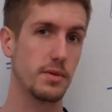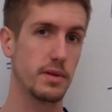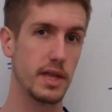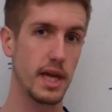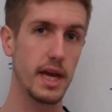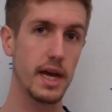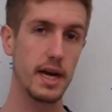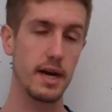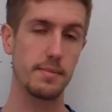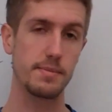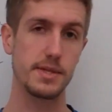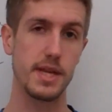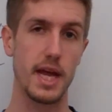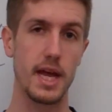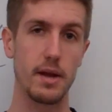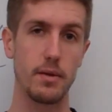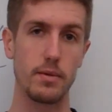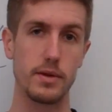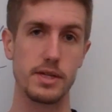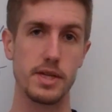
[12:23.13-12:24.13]
What they ended up
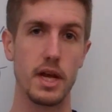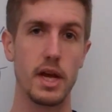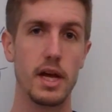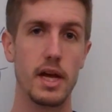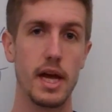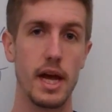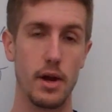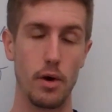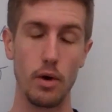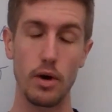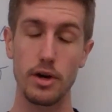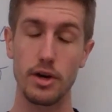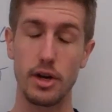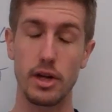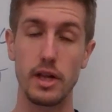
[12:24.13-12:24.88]
saying was, in order to